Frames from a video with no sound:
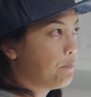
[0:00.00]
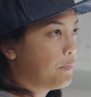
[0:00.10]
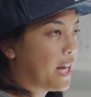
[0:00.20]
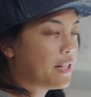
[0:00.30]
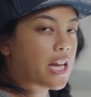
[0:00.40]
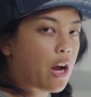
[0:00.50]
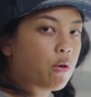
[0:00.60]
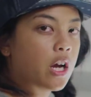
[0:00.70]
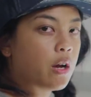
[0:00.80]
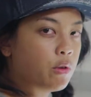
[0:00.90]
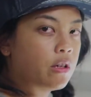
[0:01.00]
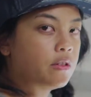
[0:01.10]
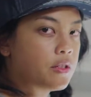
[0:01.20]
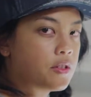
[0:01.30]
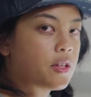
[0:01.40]
that's how I will
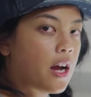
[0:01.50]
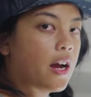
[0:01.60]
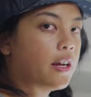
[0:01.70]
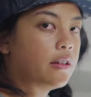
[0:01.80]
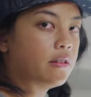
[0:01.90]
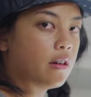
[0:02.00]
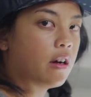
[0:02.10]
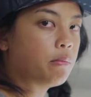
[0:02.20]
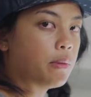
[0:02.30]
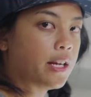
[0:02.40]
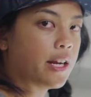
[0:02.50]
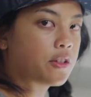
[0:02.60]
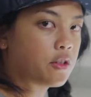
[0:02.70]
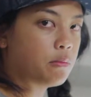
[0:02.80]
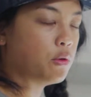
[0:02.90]
decide on my
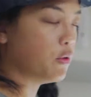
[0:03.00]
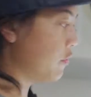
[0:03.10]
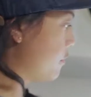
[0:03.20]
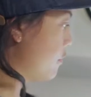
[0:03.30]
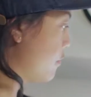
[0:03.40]
next move.